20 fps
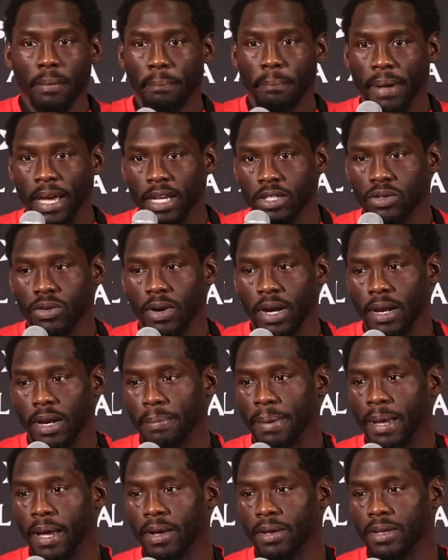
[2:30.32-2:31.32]
Best ground
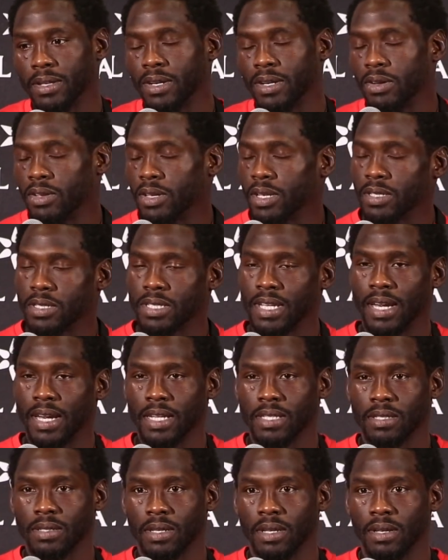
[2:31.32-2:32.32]
and pound, you know, you can say
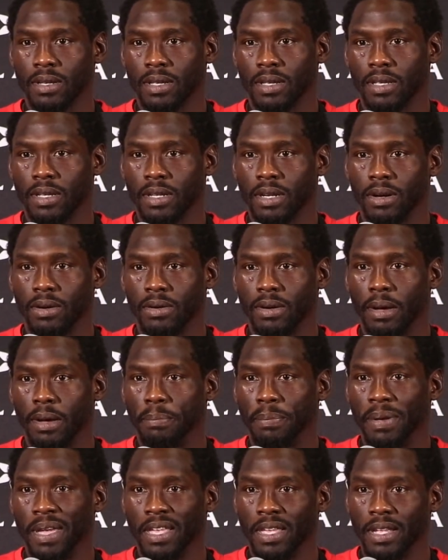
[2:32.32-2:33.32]
that's, you know,
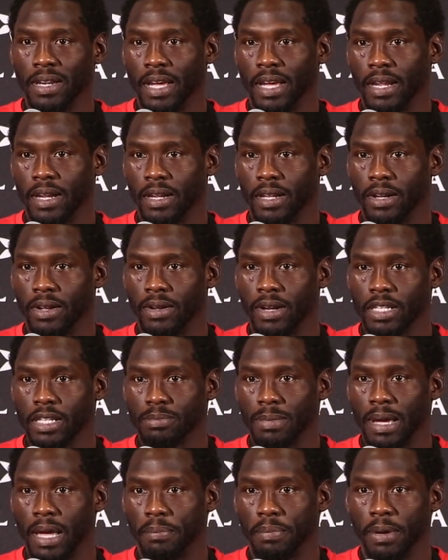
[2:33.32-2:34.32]
opinionated. You know,
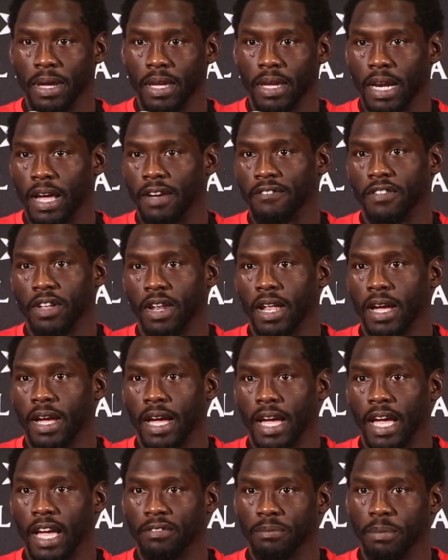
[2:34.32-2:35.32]
that's my opinion. I feel like
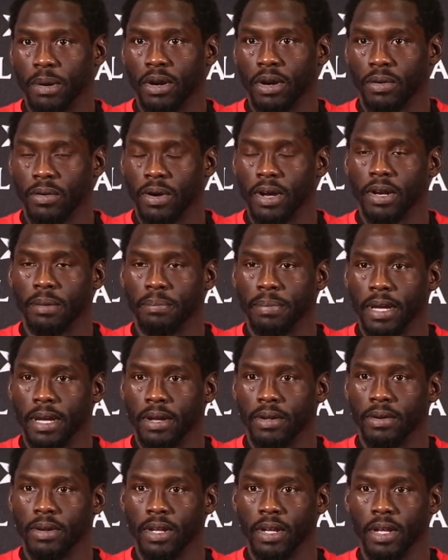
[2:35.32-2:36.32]
I have better ground and
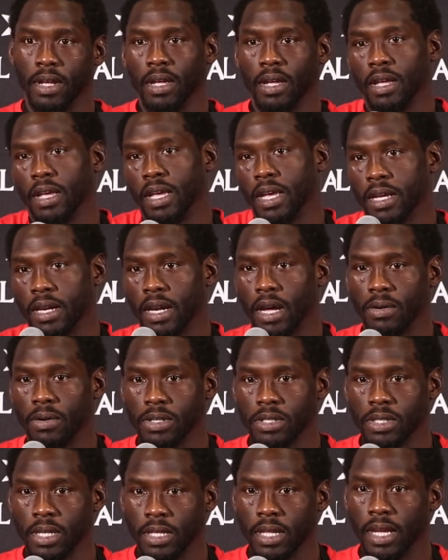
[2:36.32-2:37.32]
pound. He can
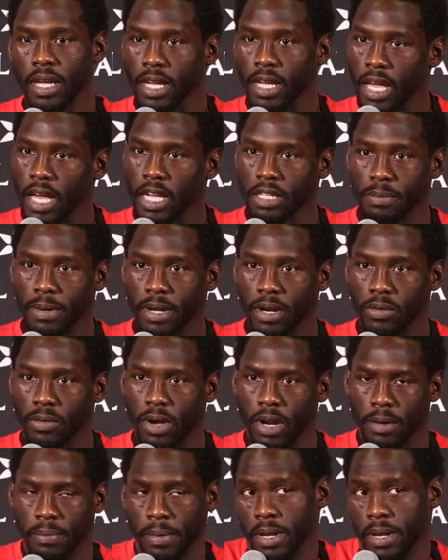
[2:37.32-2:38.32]
always think that he has better
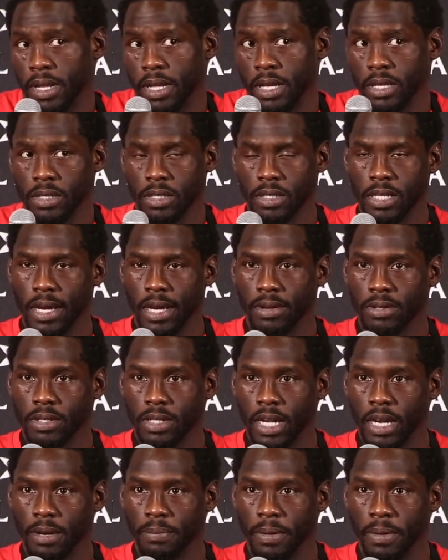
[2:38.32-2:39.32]
ground and pound, and he's entitled to
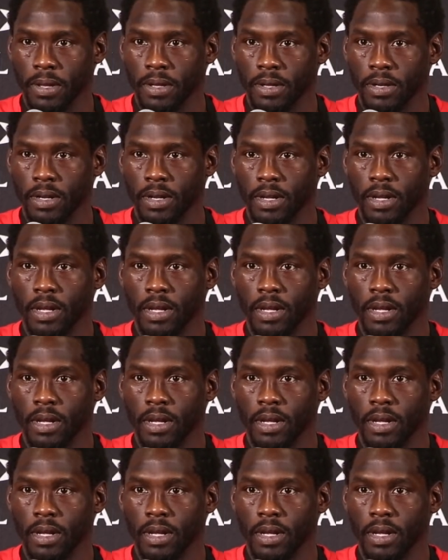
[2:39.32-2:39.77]
that opinion.